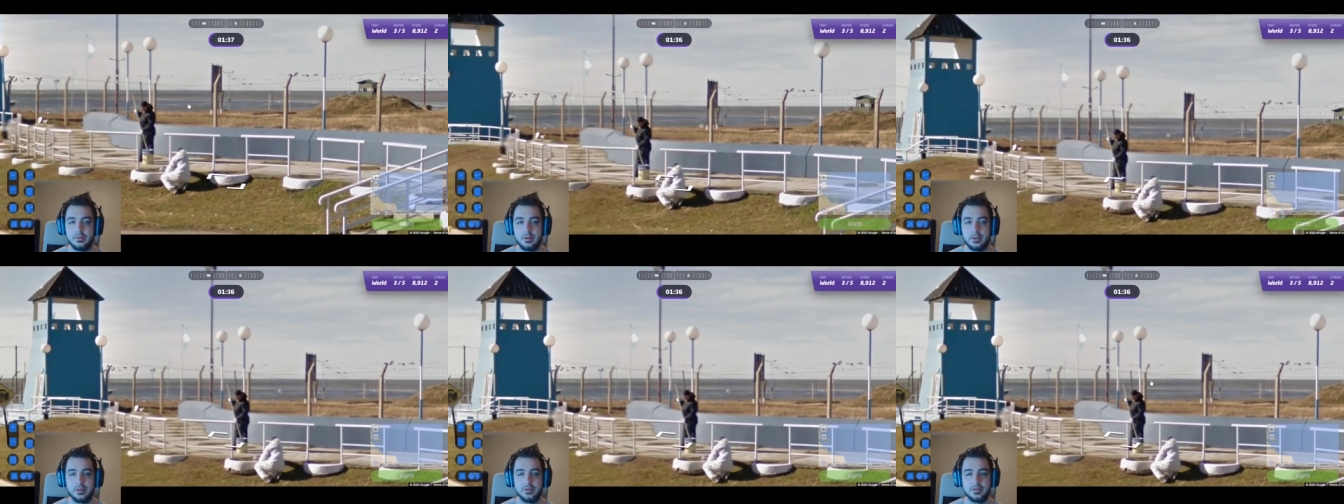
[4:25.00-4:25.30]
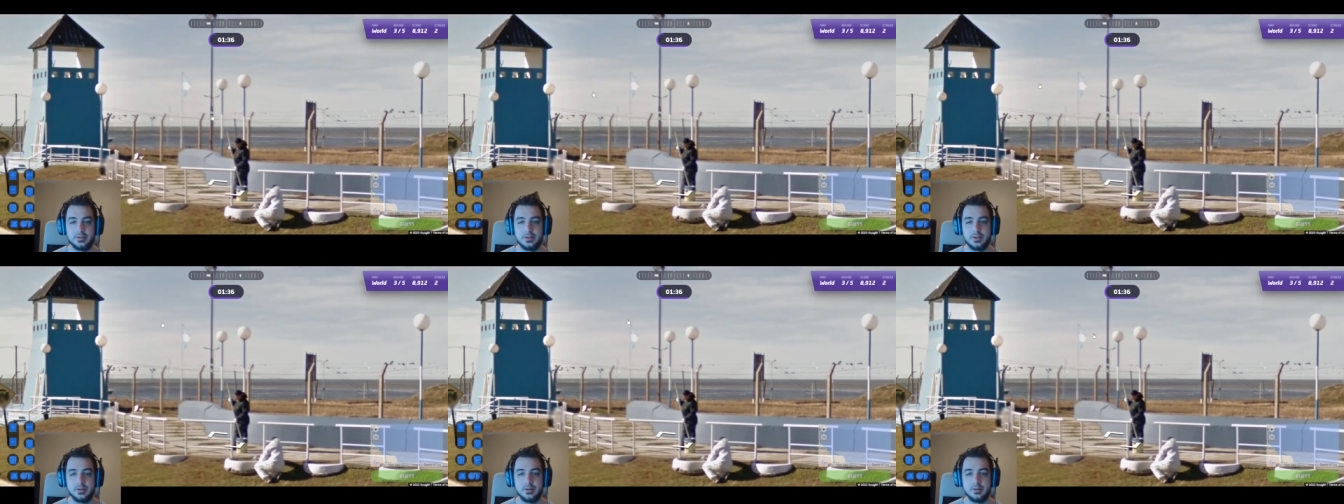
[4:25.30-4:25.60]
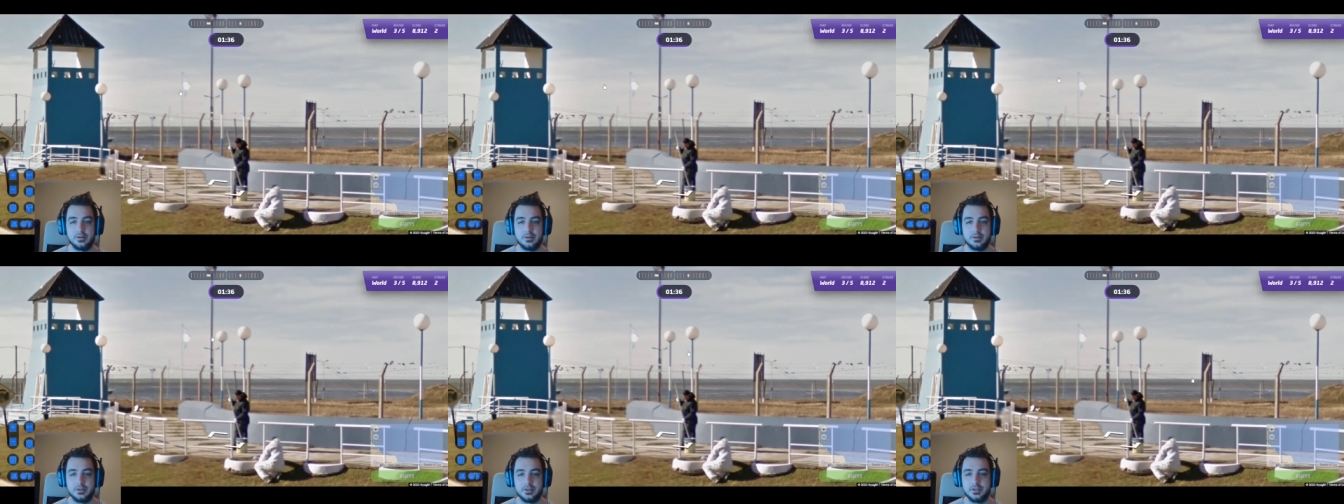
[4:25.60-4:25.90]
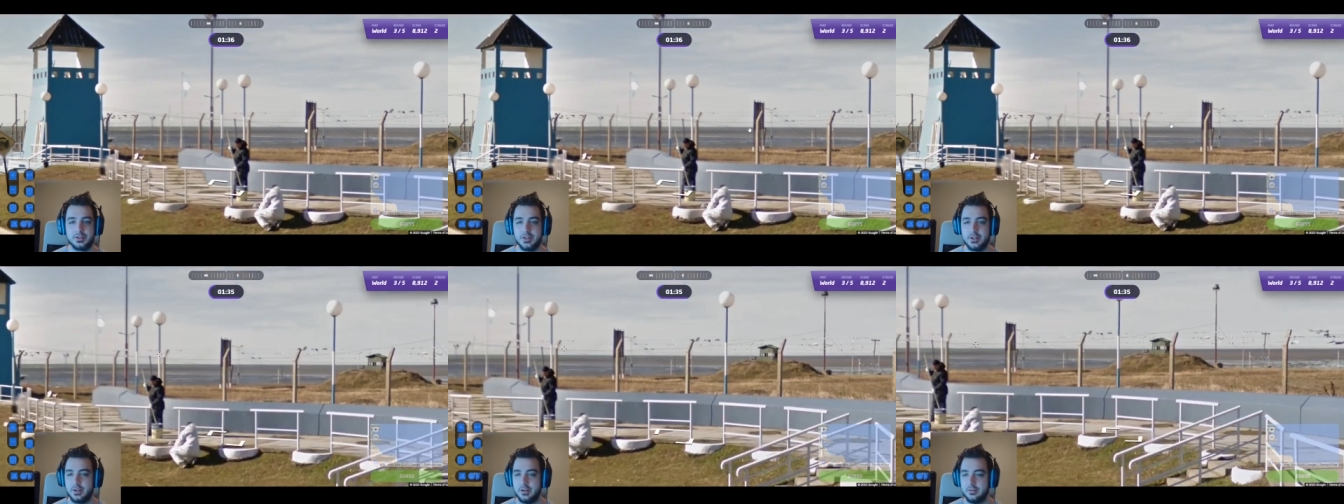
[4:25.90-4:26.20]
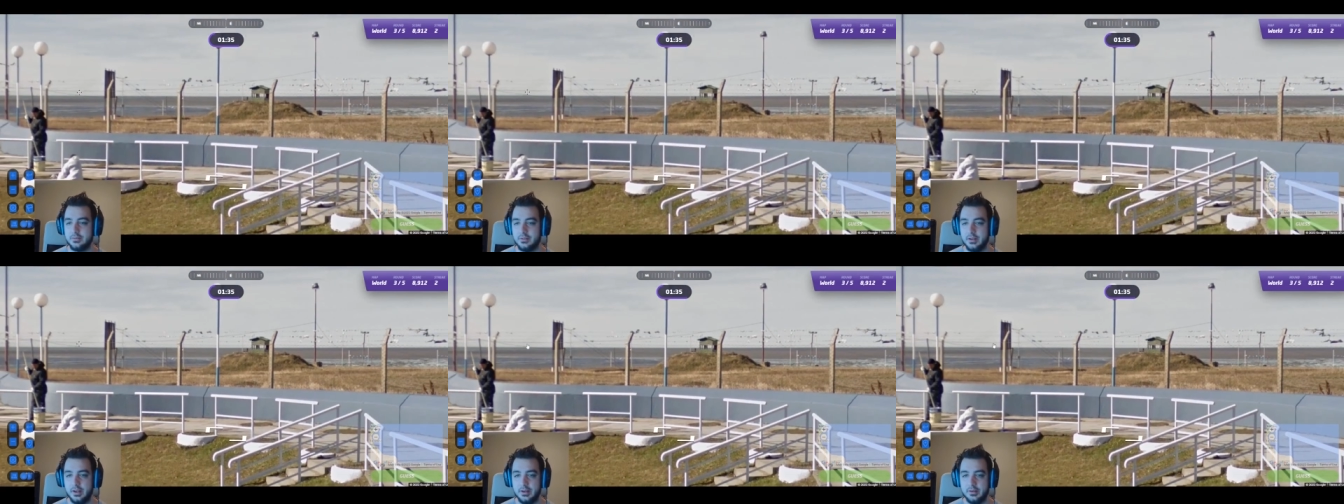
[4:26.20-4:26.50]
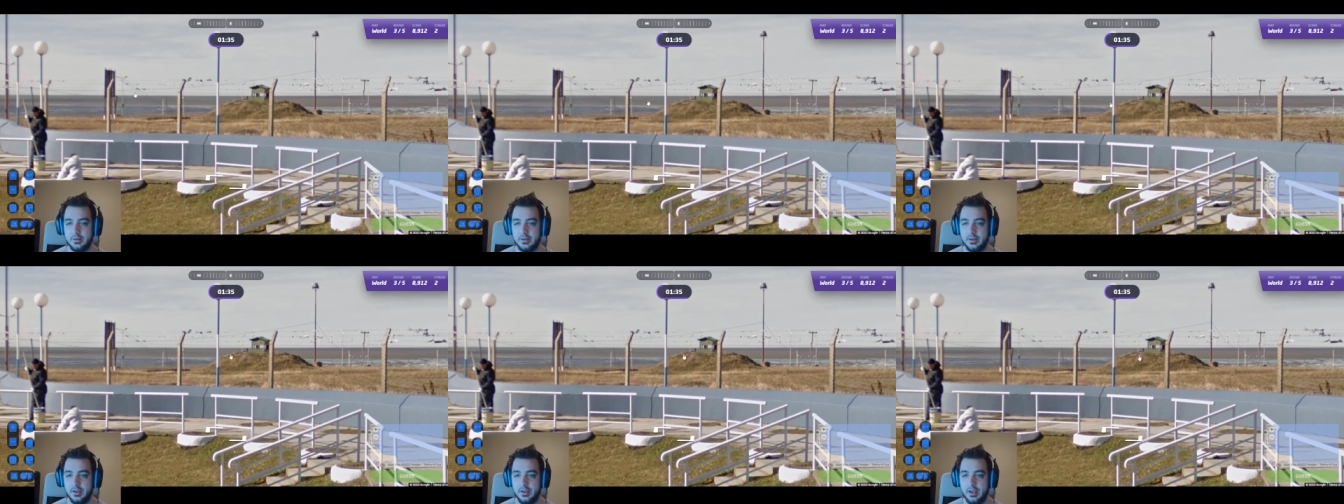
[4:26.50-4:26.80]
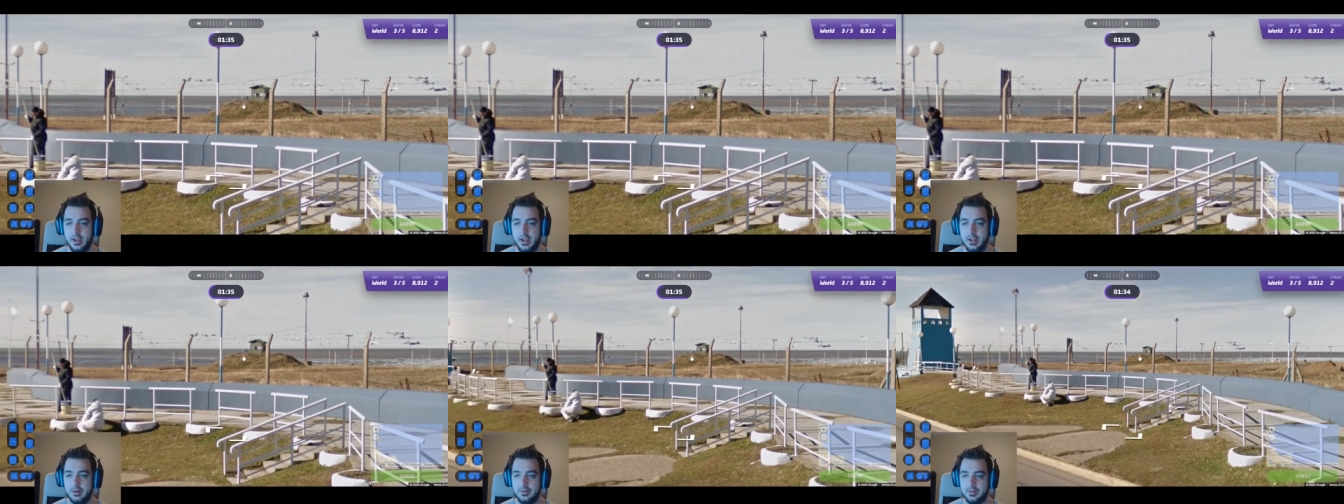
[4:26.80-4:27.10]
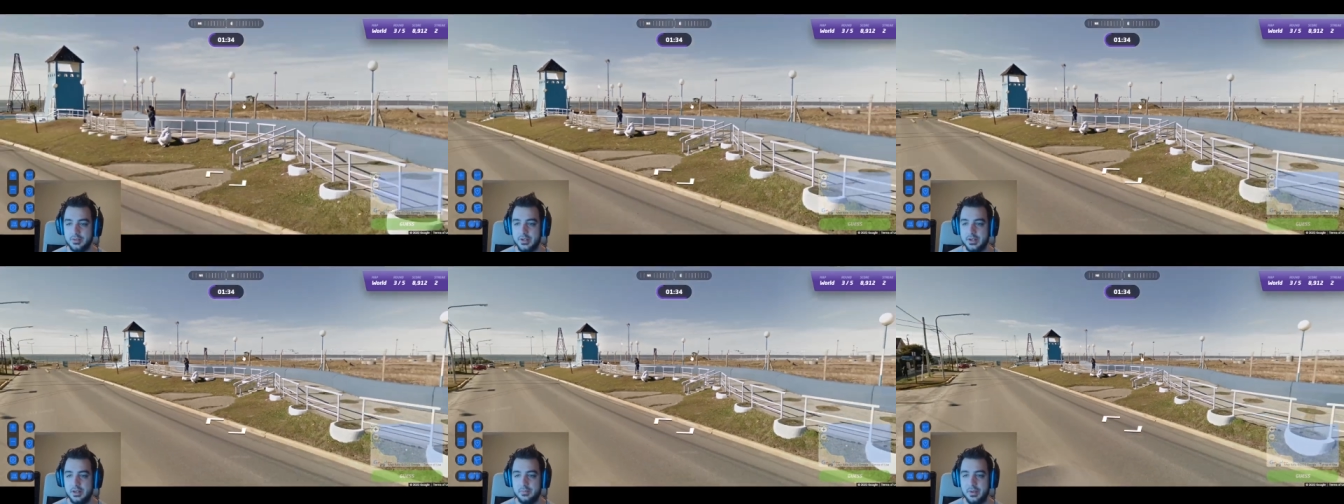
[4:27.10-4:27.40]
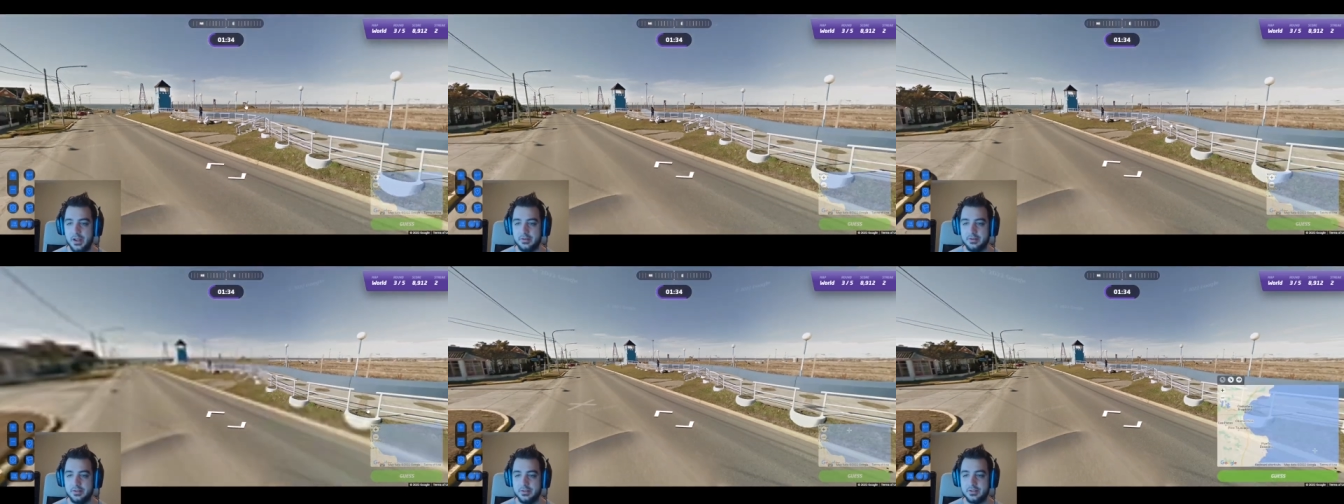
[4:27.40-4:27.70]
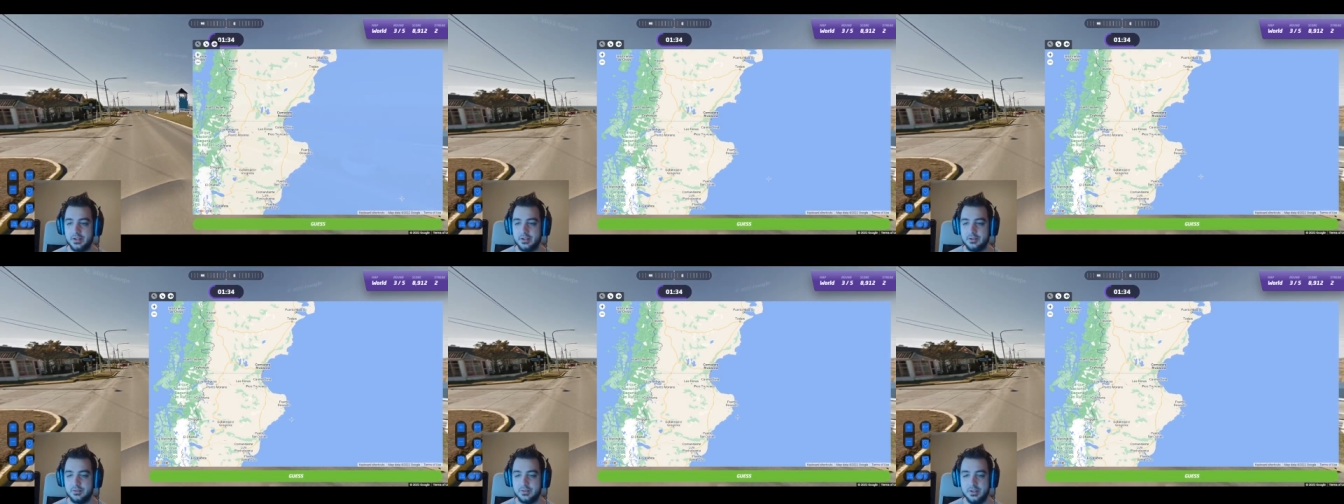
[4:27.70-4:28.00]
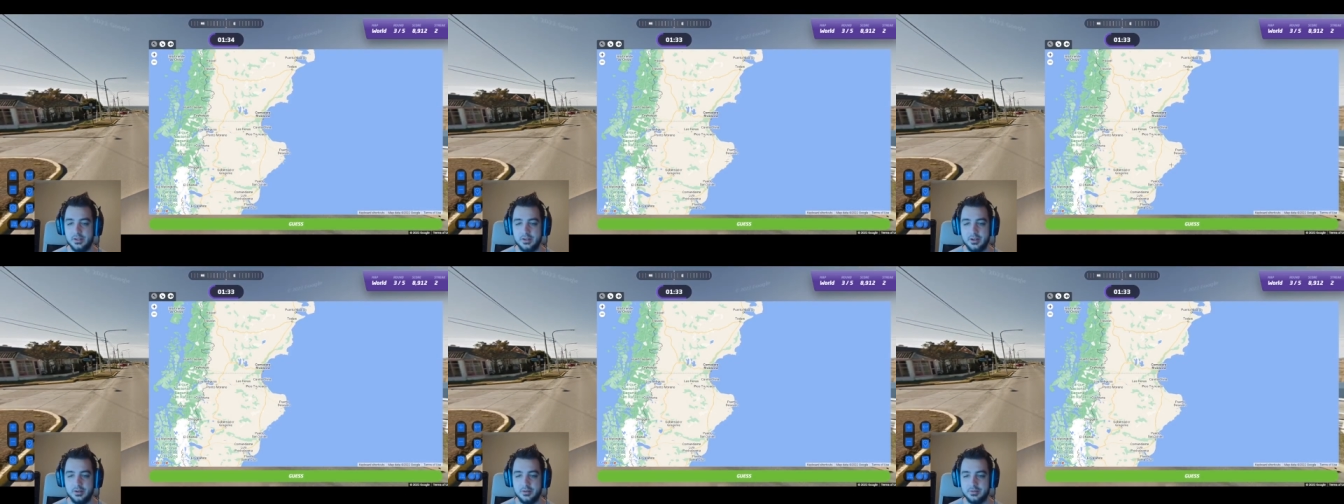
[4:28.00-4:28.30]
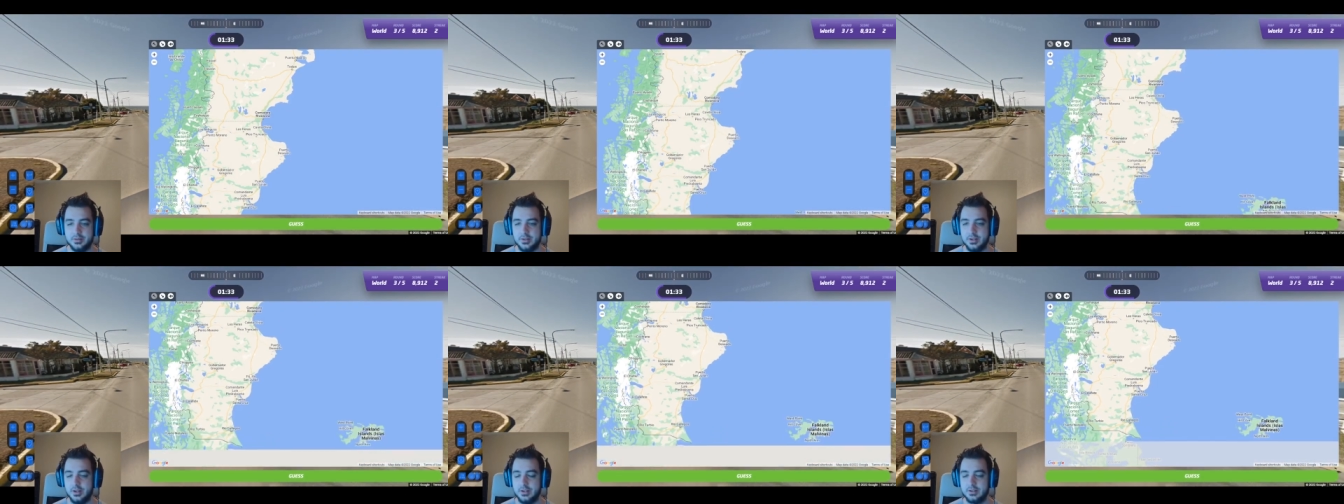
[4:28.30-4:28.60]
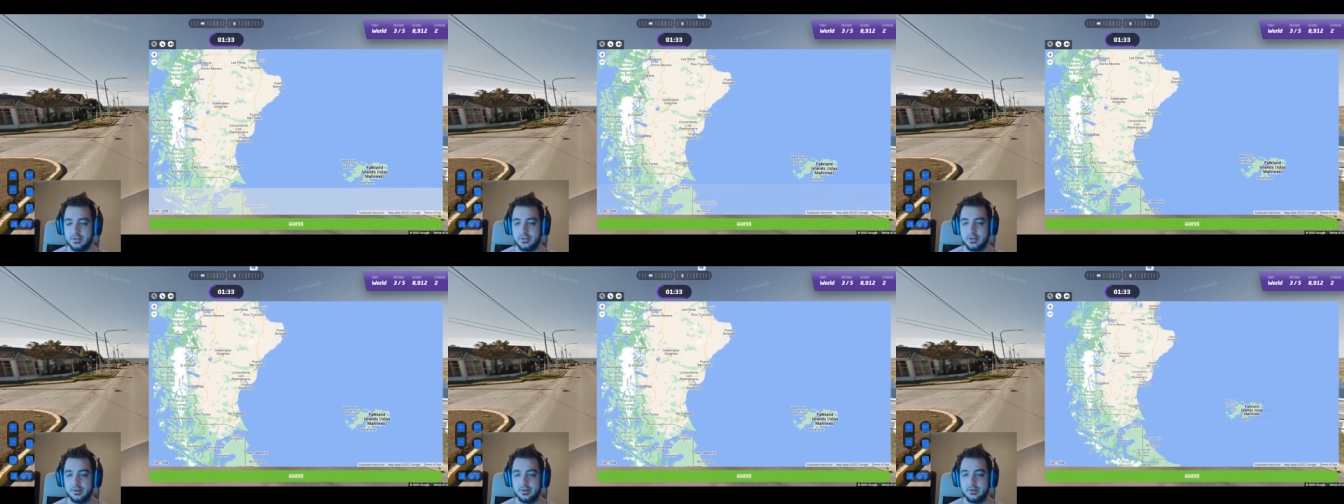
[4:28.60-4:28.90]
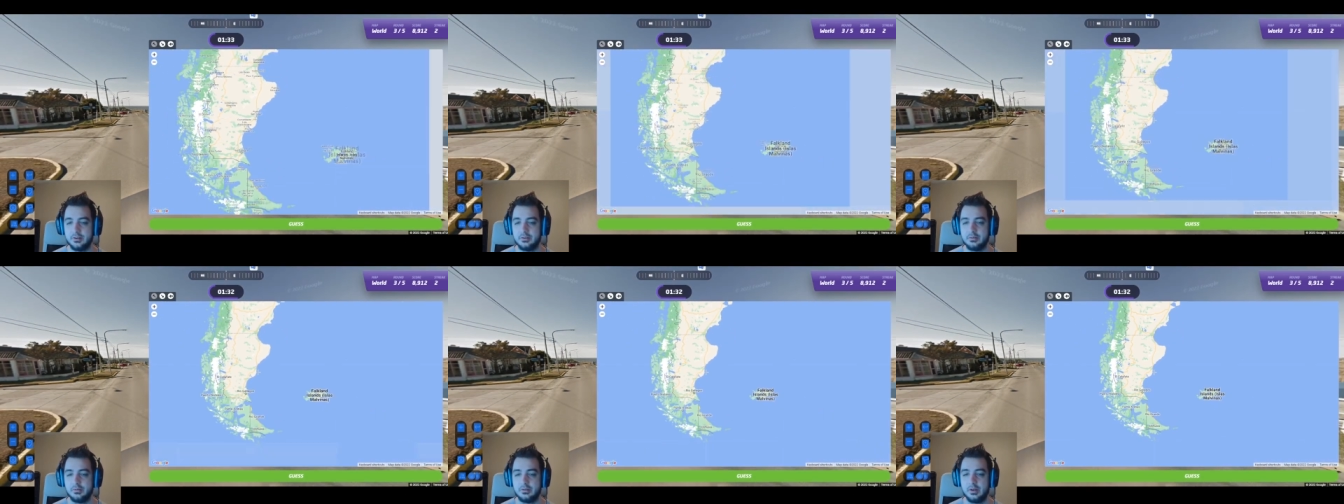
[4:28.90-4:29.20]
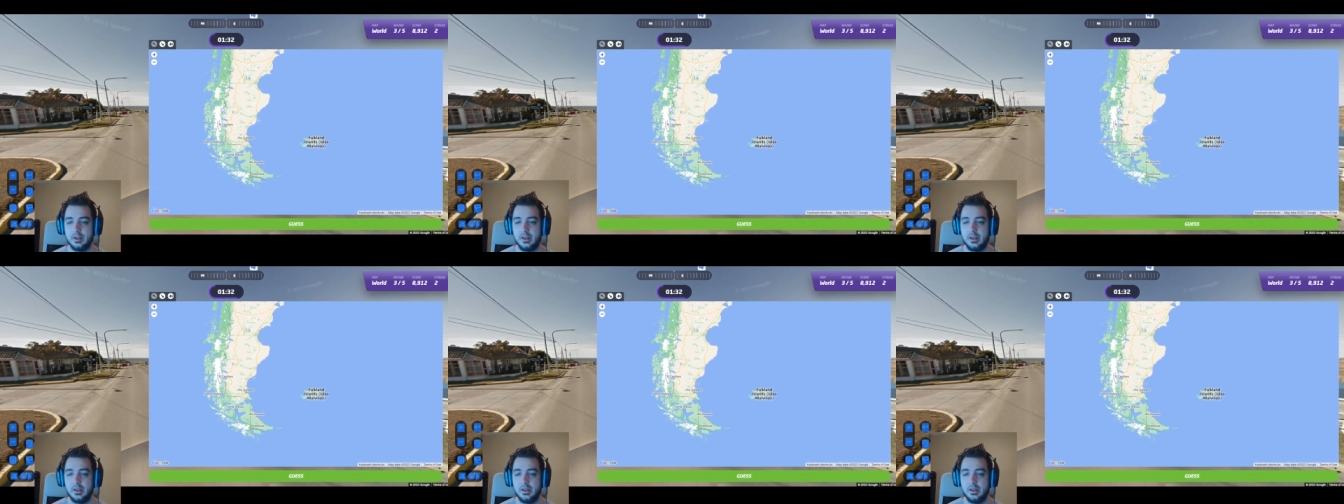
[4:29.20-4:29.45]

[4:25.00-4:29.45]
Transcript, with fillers: There's another Argentinian flag. I don't see any mountains. I do see the coastline. So,